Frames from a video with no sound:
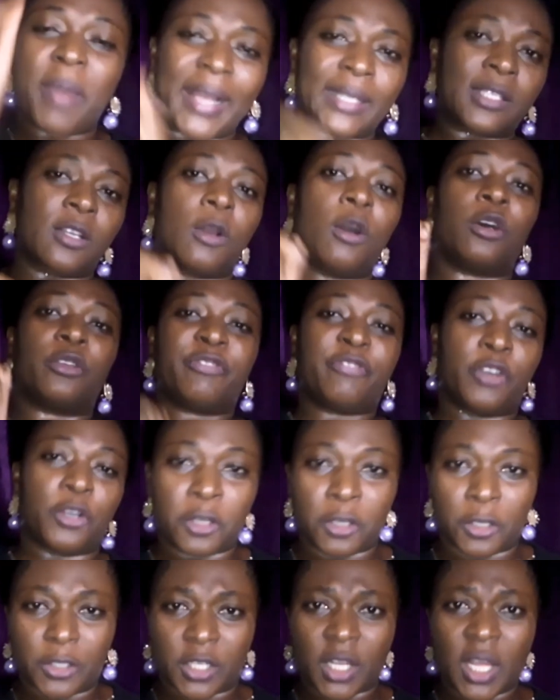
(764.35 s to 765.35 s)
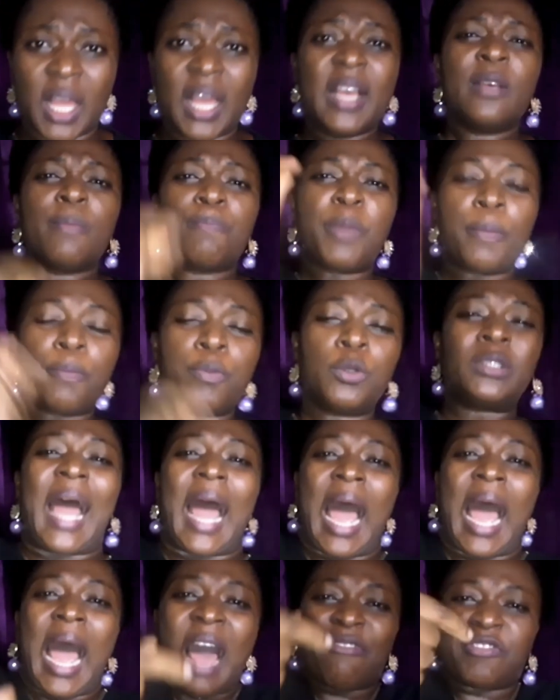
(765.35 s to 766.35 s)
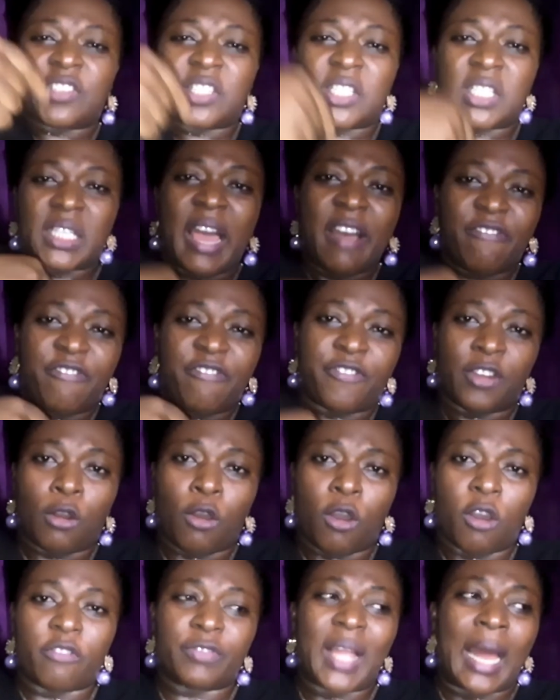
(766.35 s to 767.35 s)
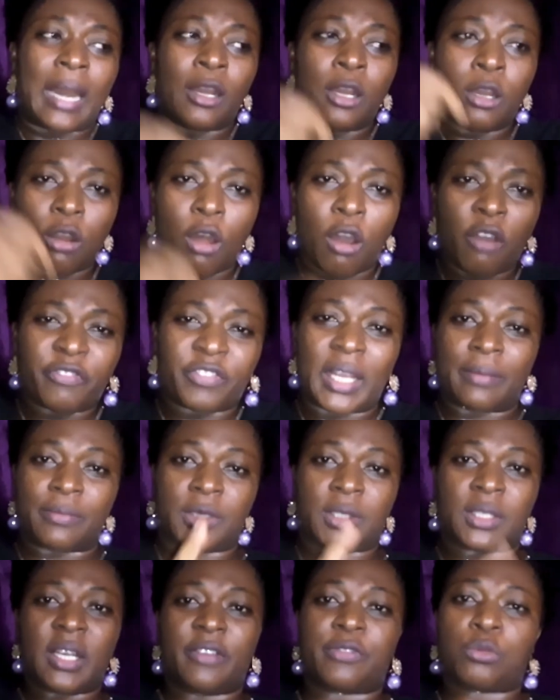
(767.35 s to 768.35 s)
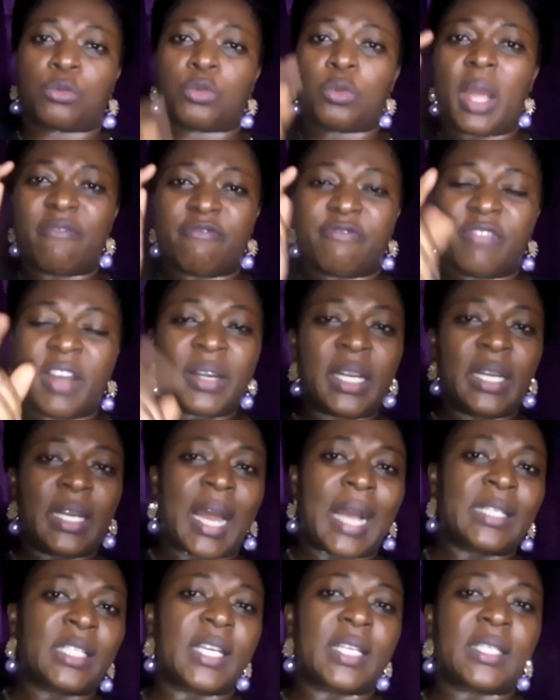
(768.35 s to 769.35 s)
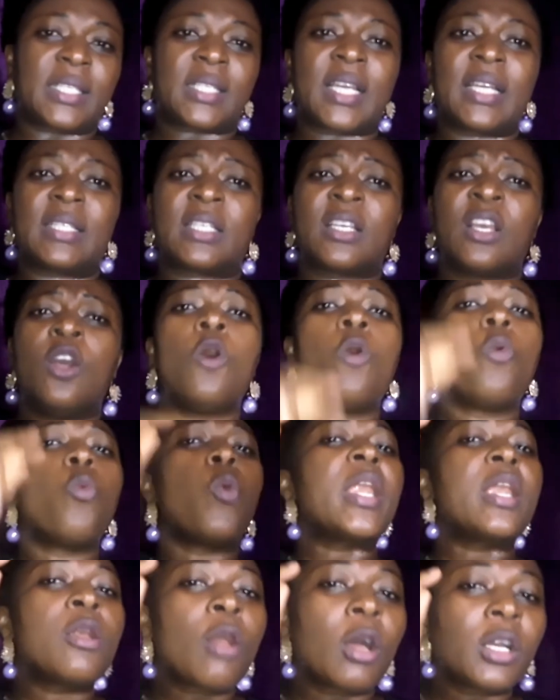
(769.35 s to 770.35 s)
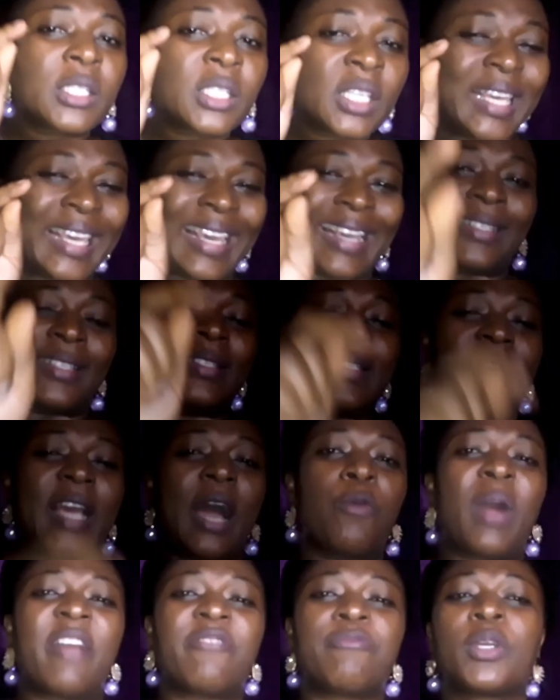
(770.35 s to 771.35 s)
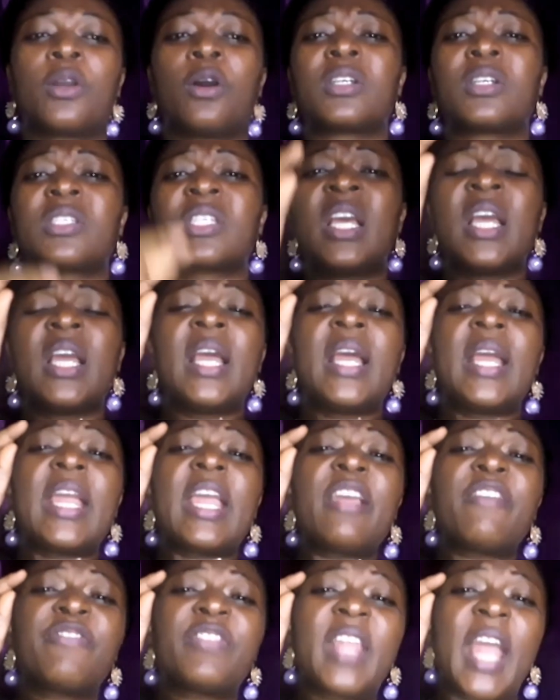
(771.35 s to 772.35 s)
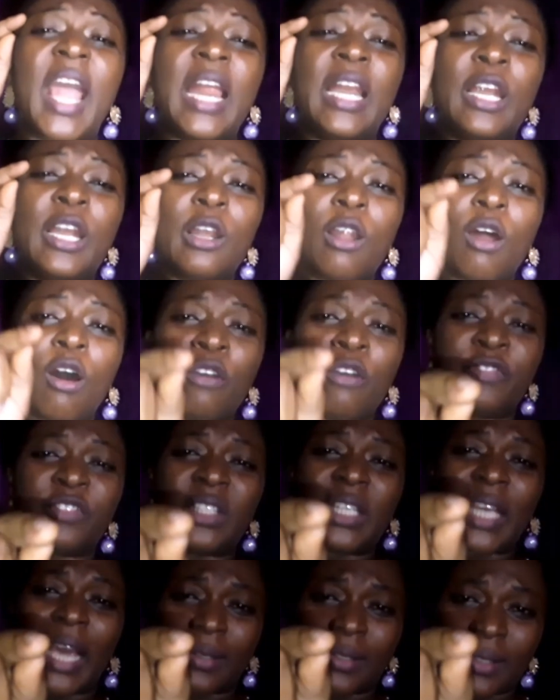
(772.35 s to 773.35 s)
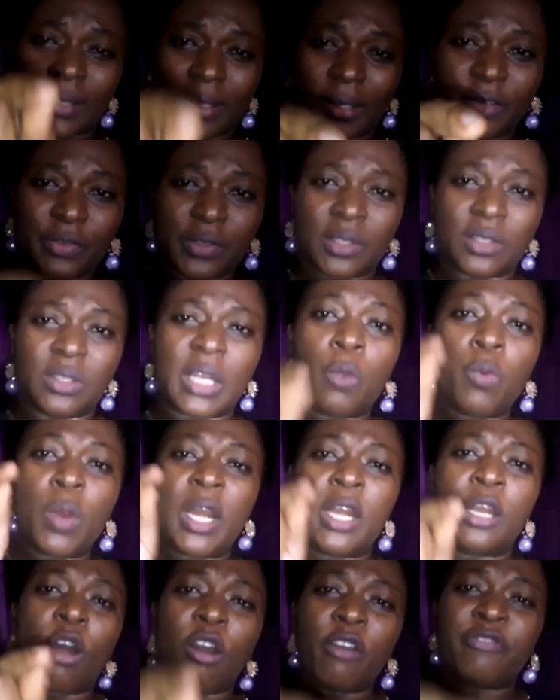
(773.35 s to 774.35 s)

God for God. People that have self-love, that love themselves to a very large extent, will not hit their wife because if they love themselves, they will love you